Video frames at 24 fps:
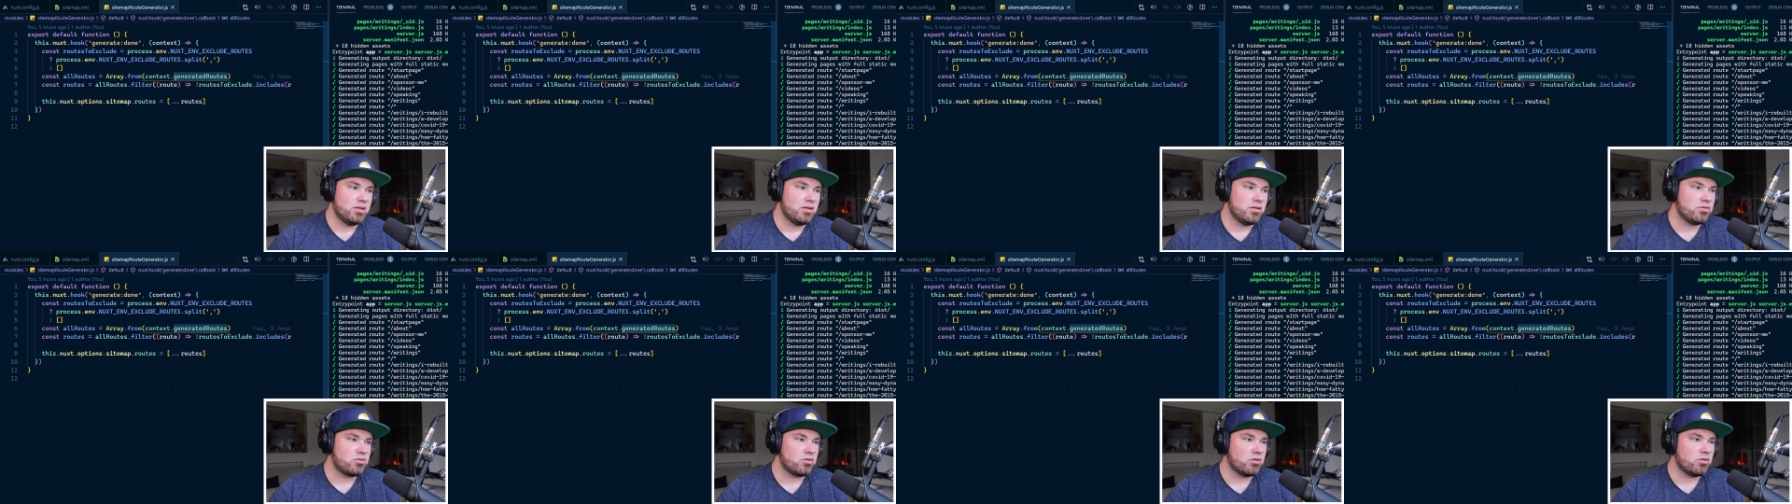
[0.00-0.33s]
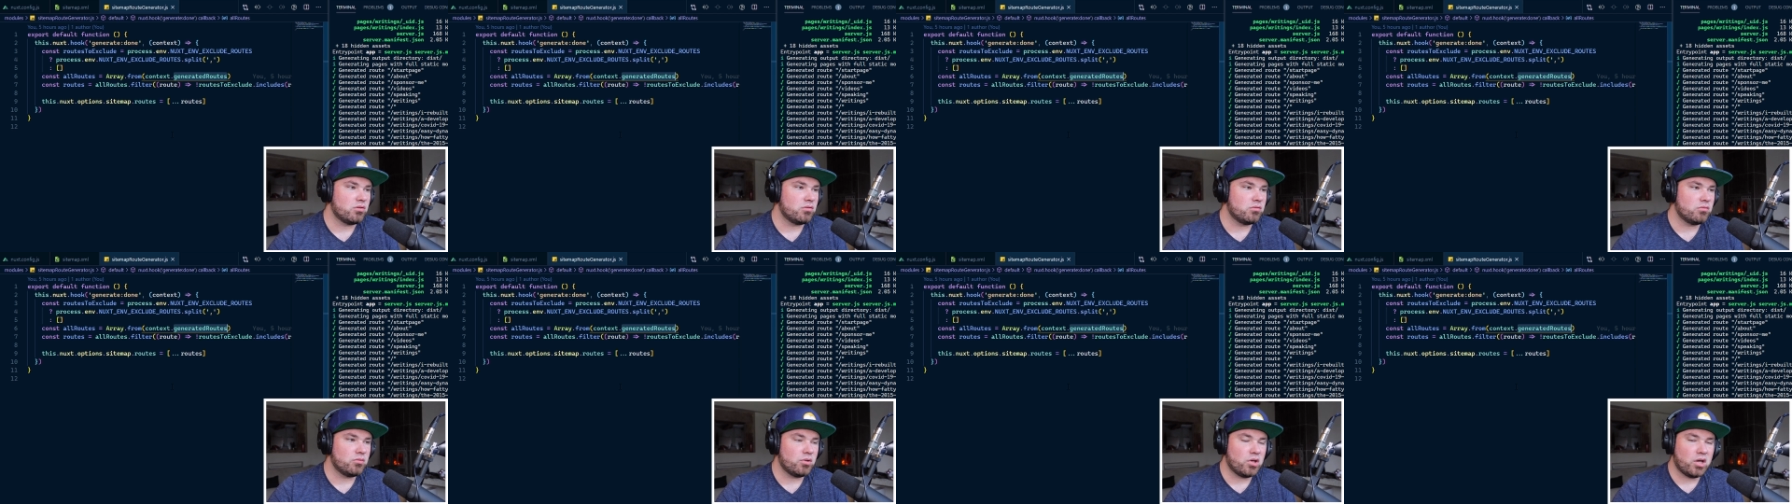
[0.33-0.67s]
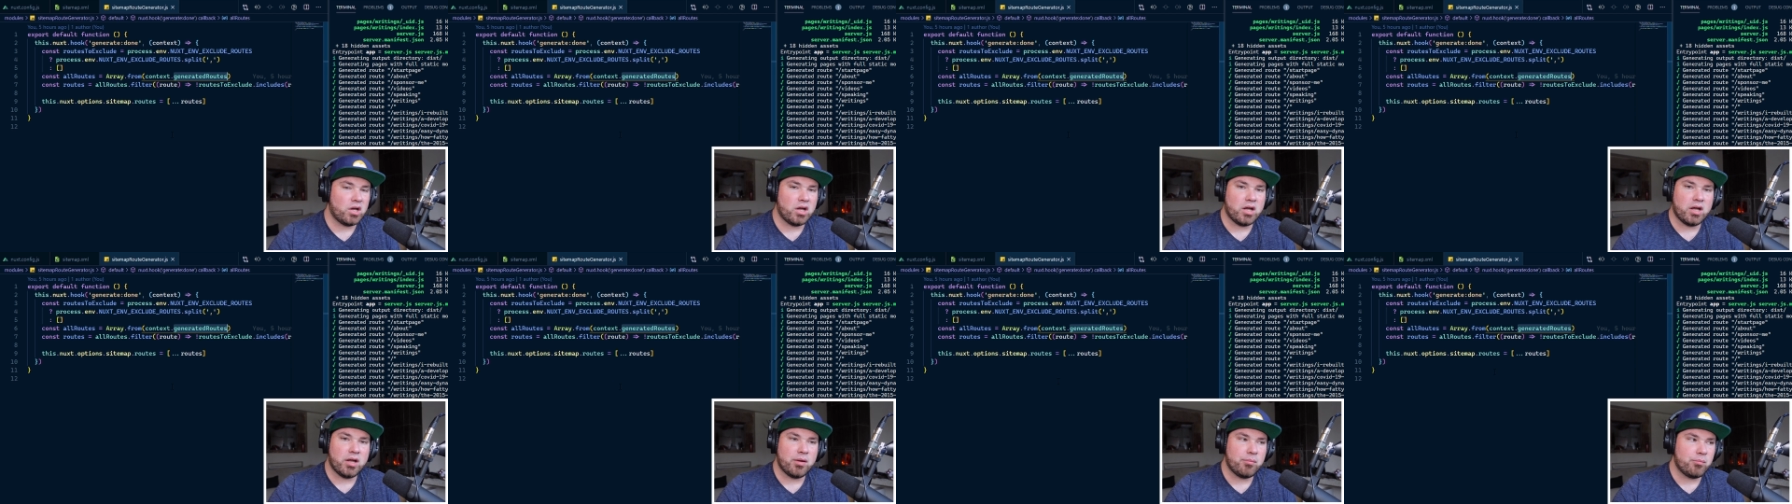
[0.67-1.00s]
So
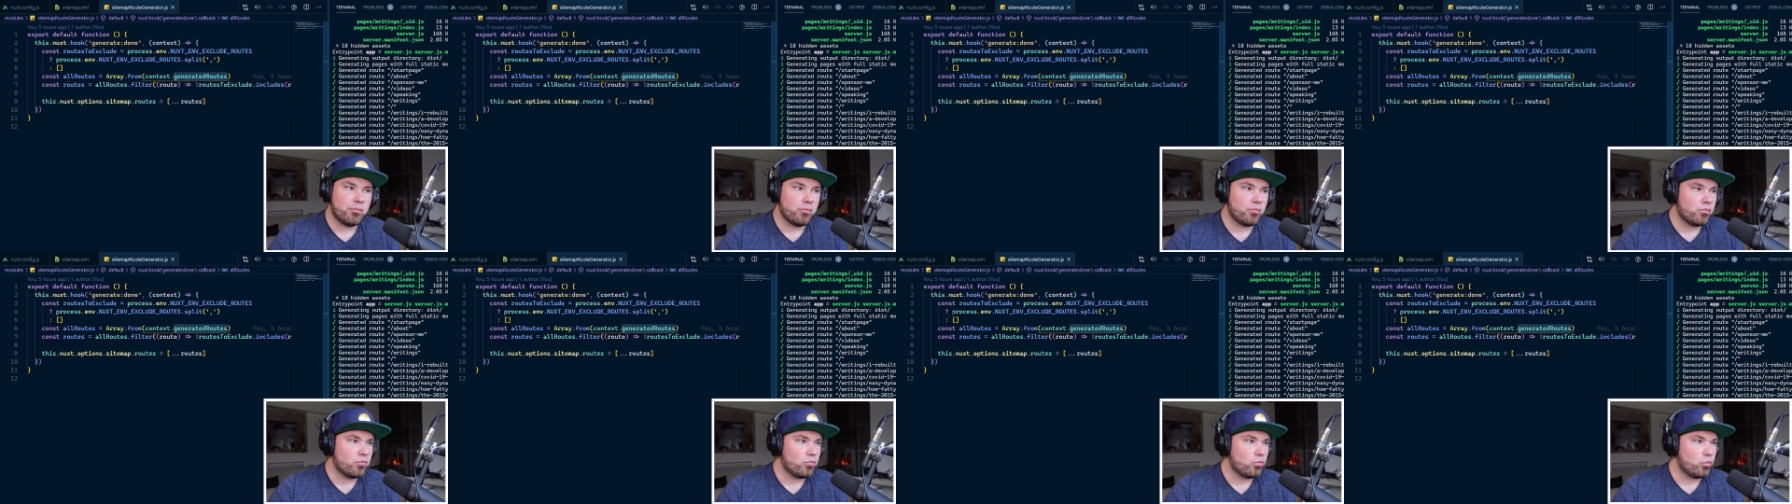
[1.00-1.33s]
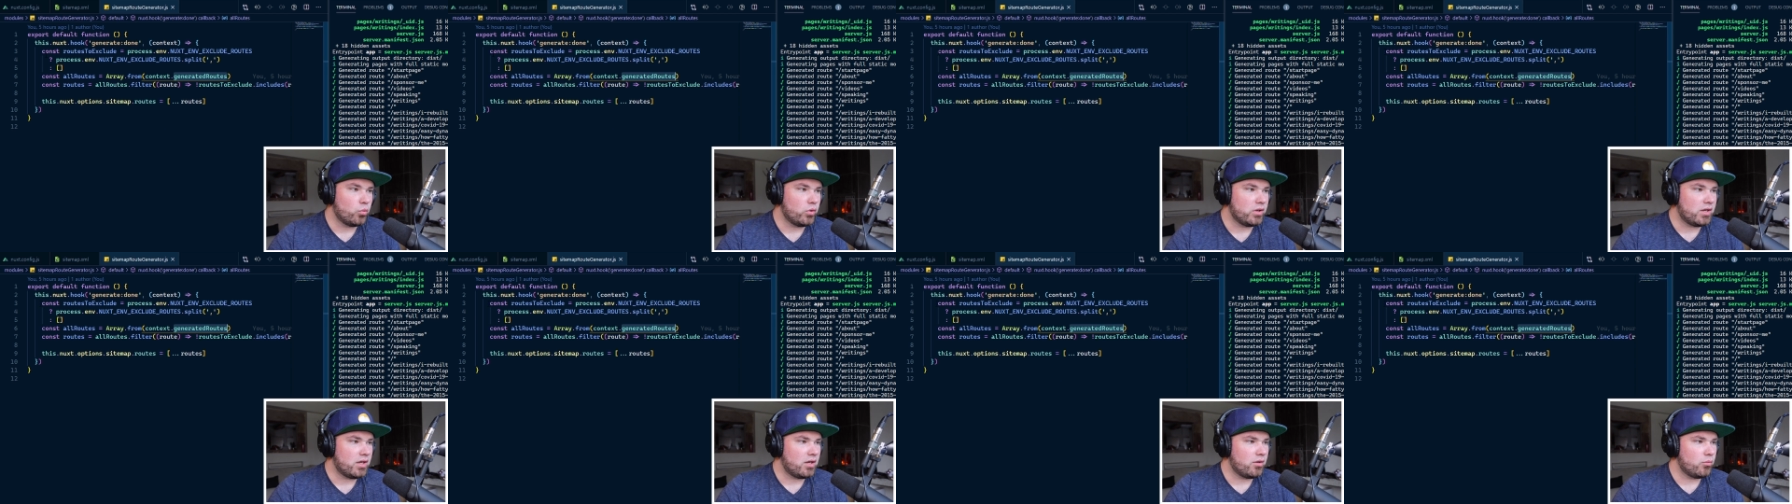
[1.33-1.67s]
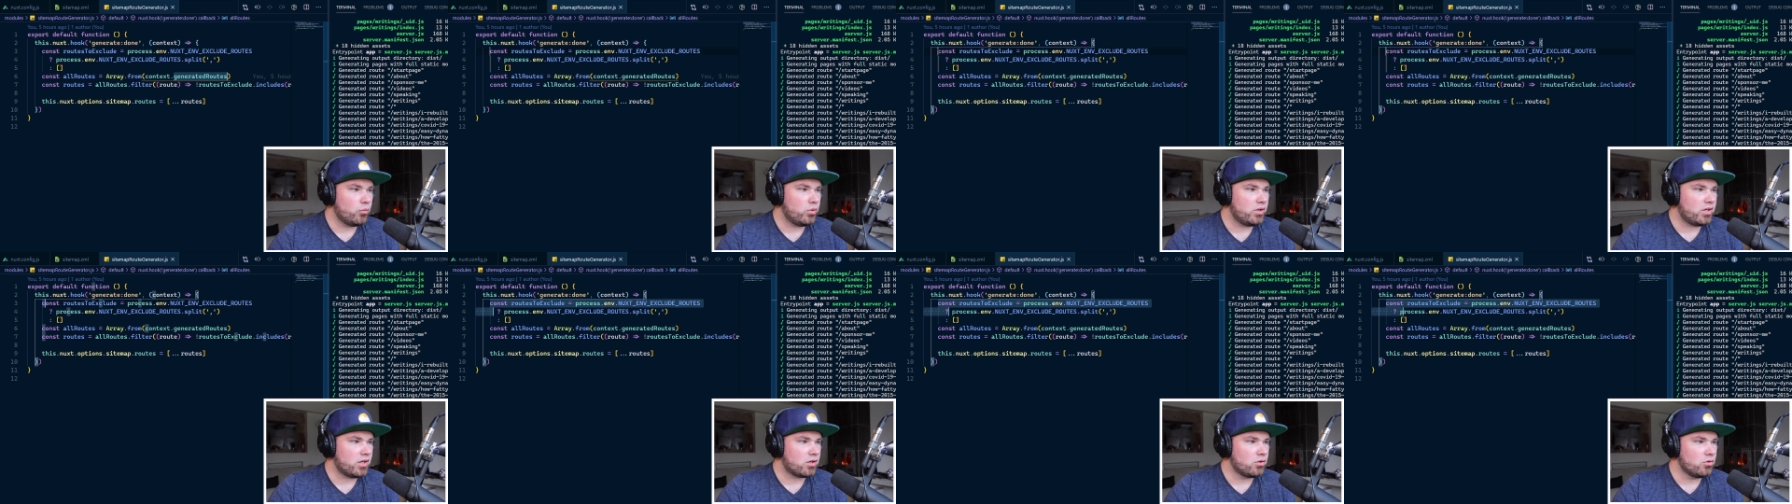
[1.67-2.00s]
um, without, uh,
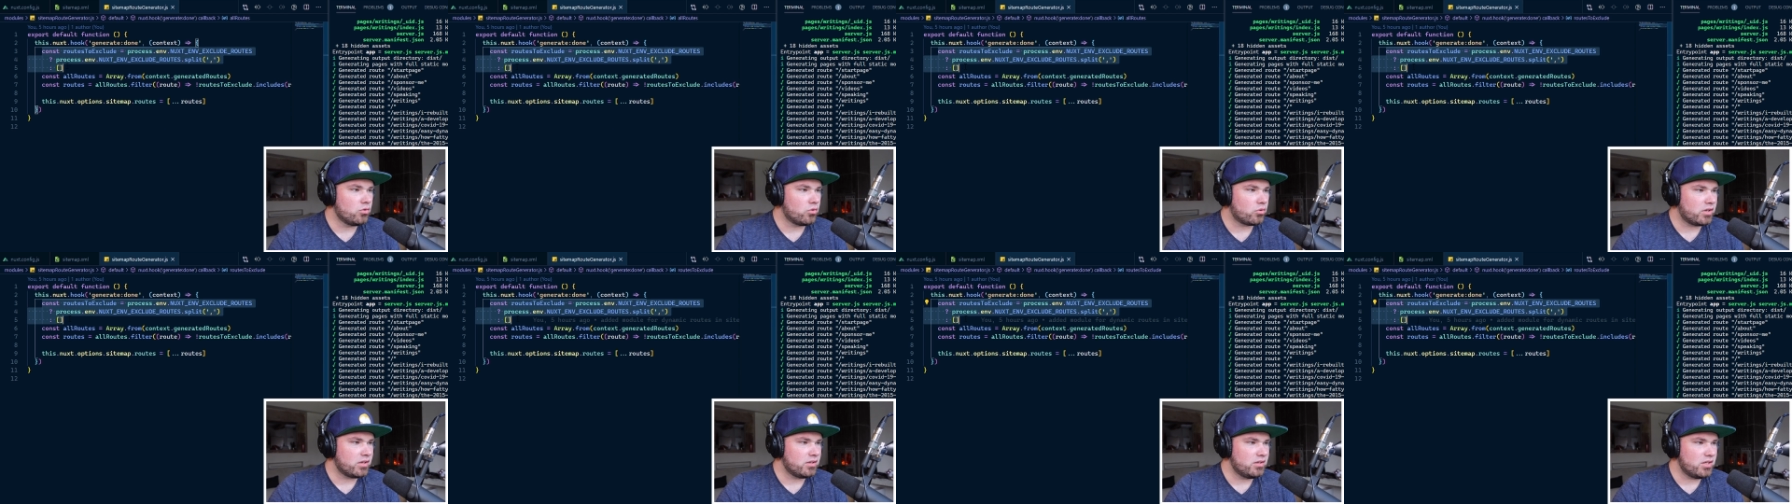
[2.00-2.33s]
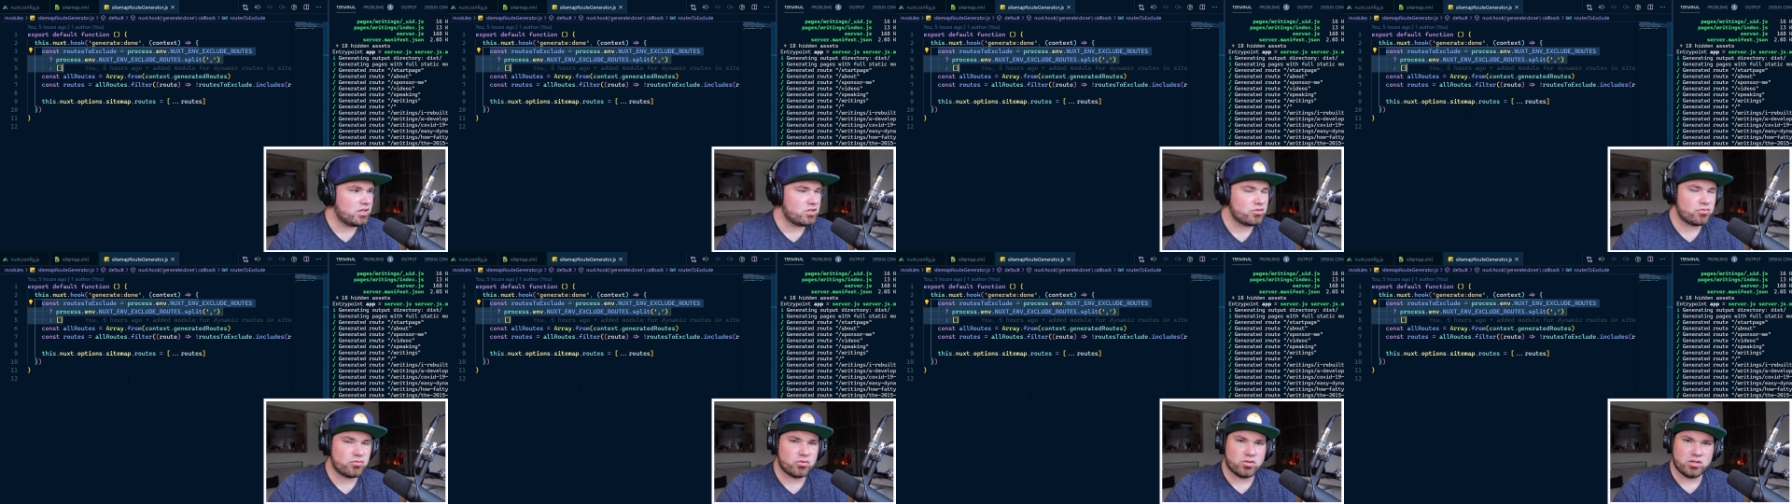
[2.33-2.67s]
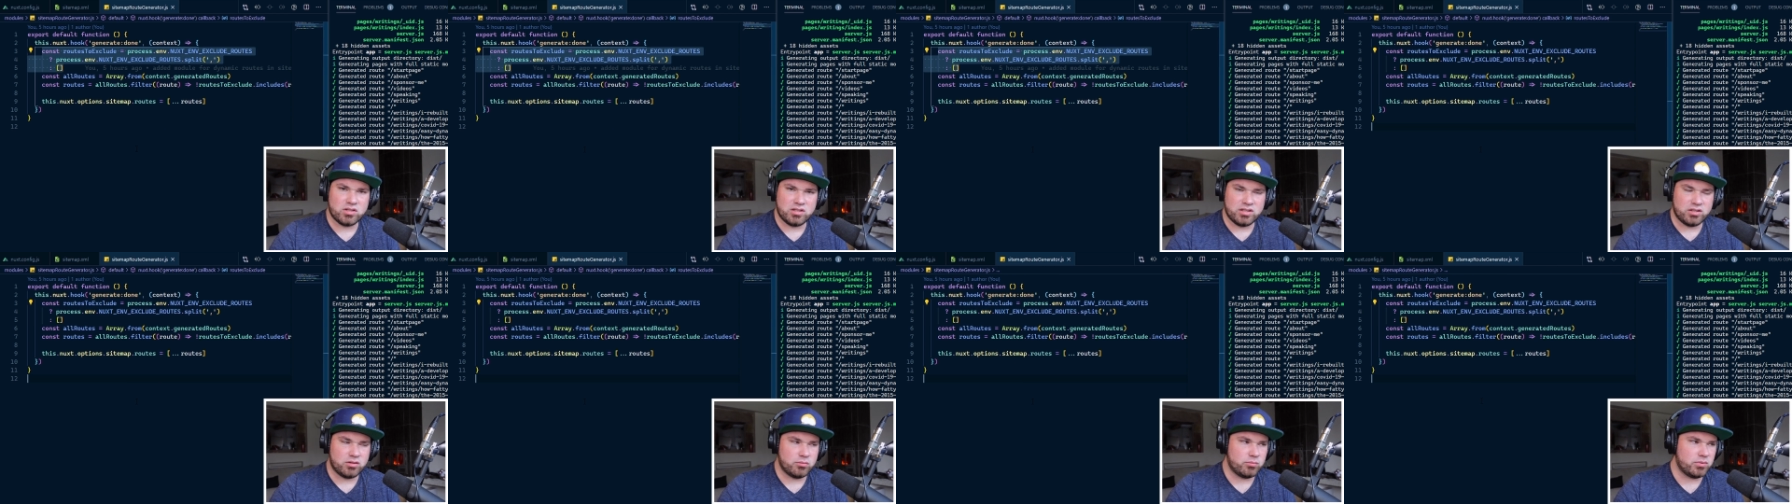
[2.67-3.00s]
with ignoring this for a
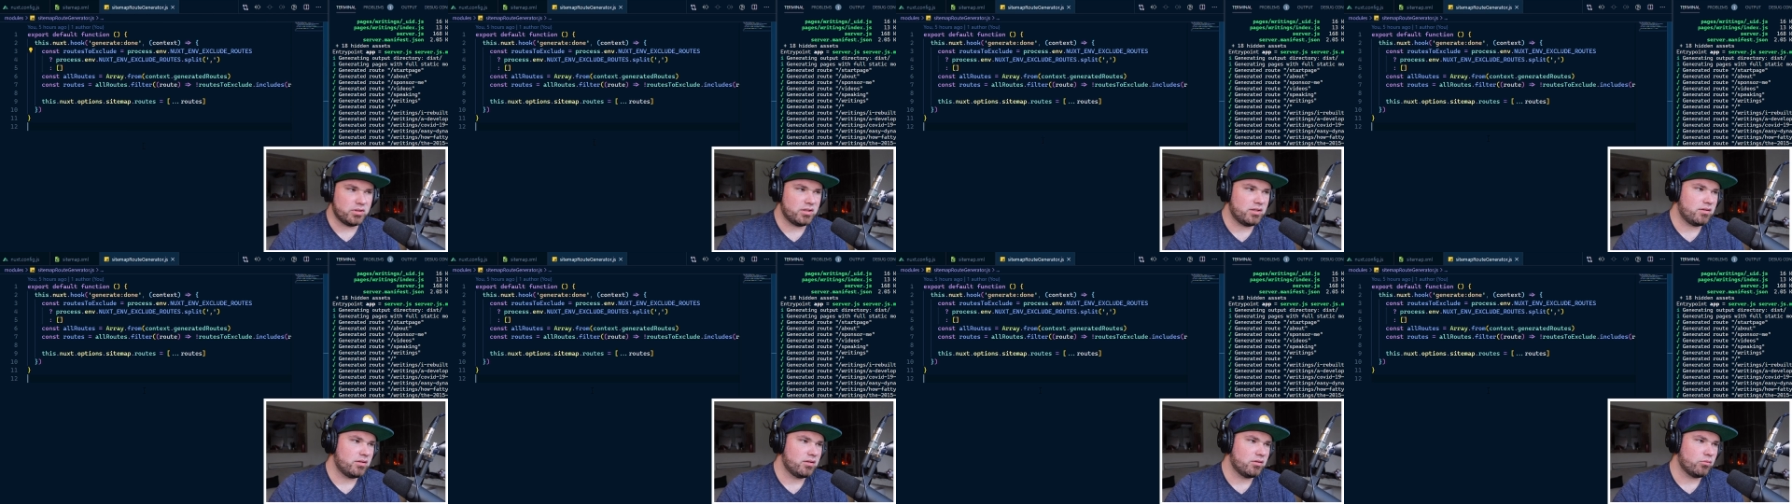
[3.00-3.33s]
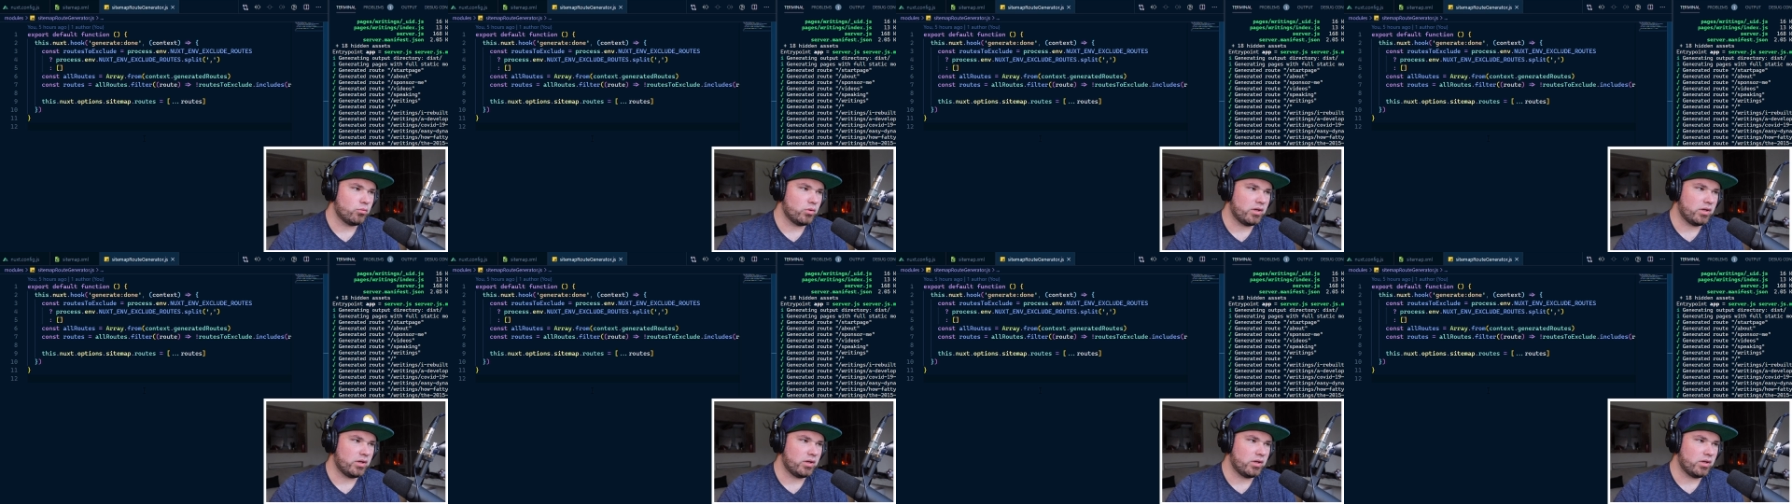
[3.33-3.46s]
little bit,